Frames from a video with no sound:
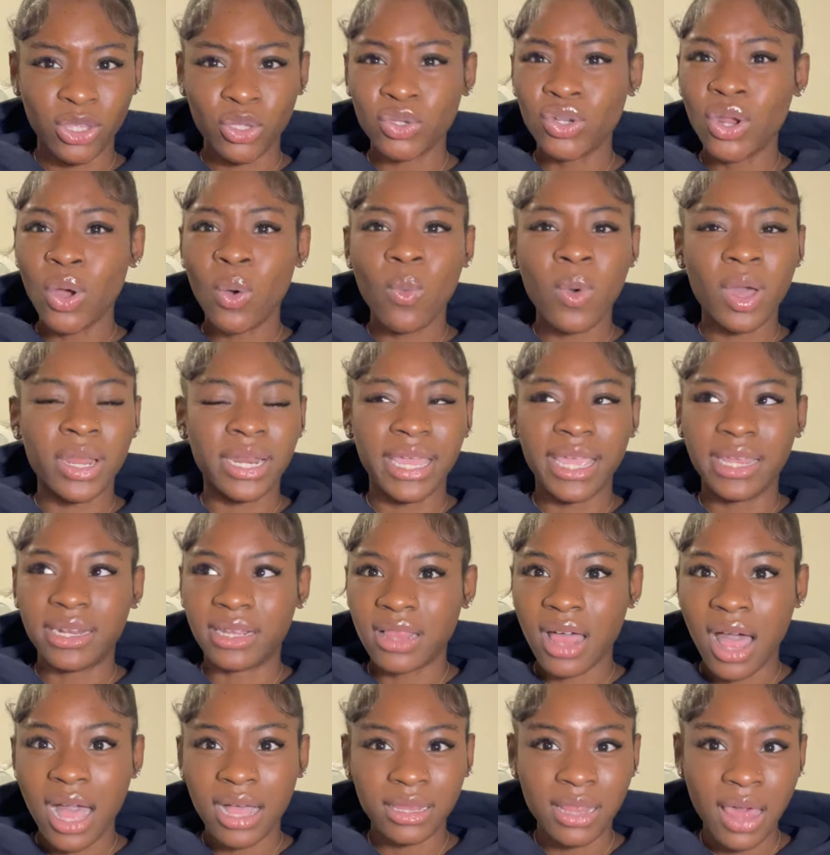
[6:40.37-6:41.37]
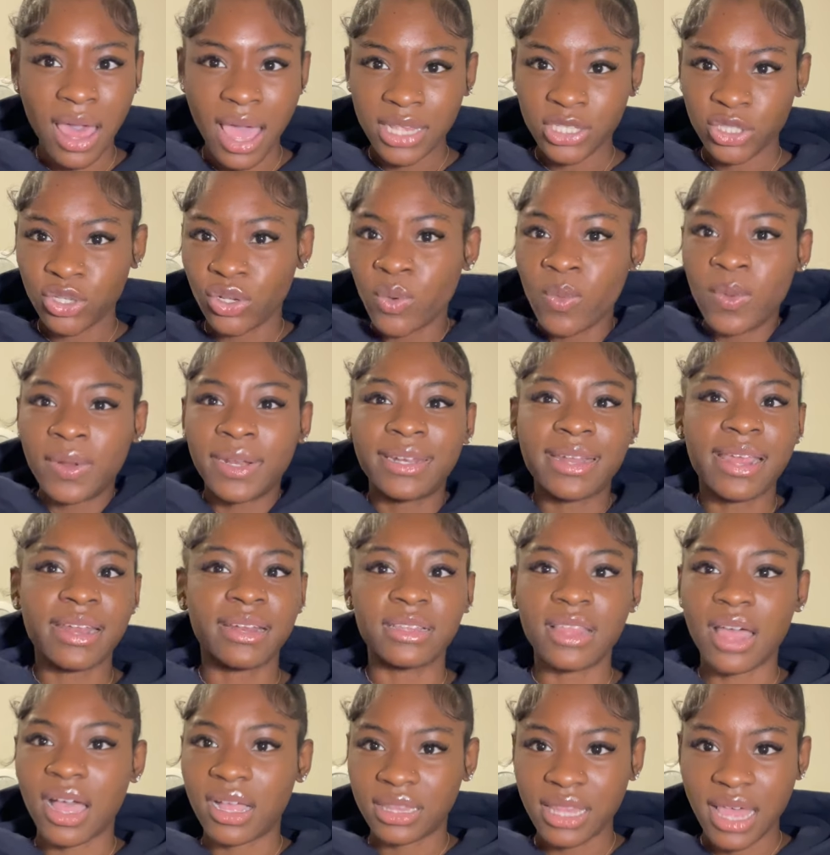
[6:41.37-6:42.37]
You don't want an eight o'clock class. You don't want a nine
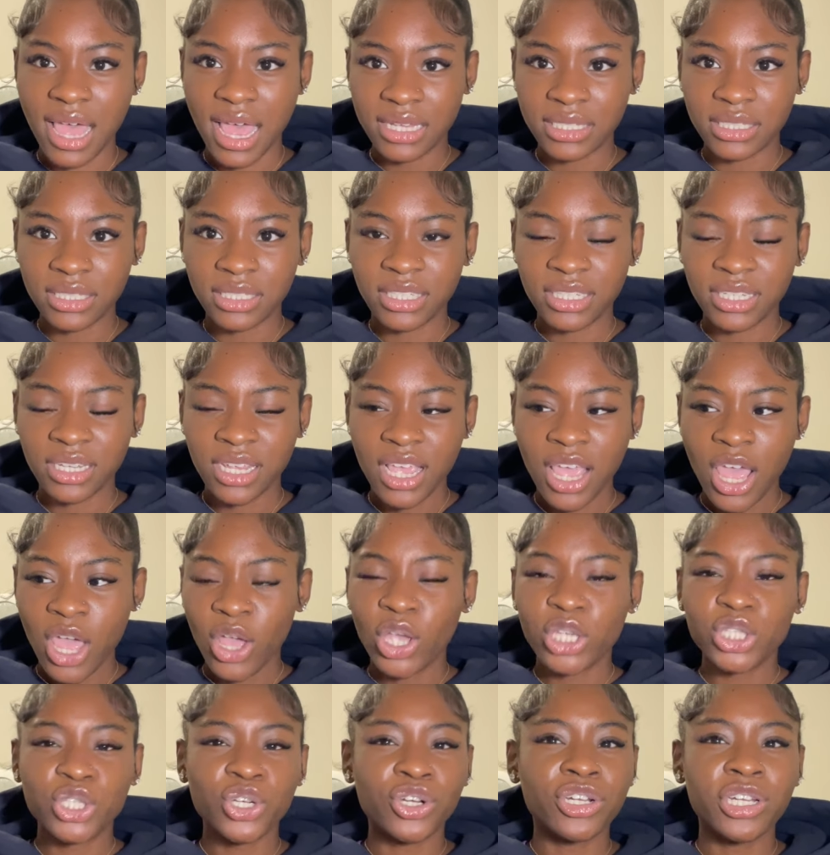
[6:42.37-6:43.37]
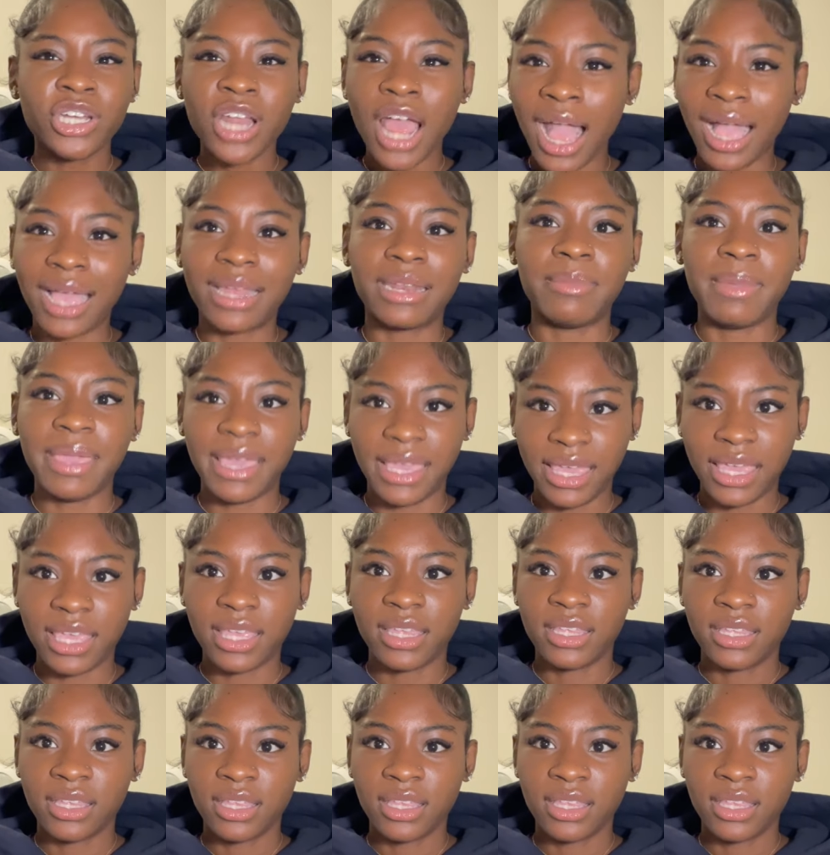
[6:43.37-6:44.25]
o'clock class because you're not going to make it.